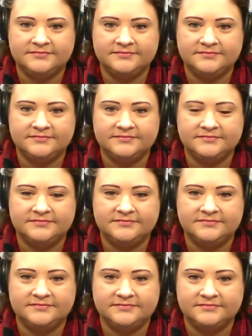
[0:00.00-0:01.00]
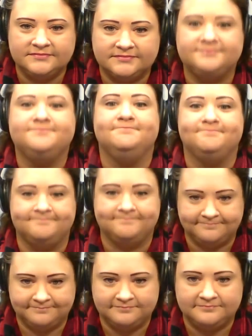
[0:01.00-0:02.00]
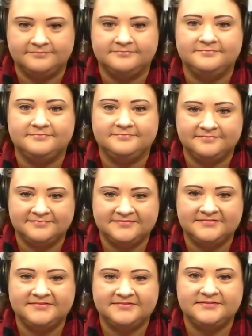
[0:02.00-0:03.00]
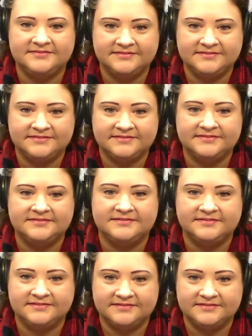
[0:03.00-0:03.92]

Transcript: The person shown says nothing.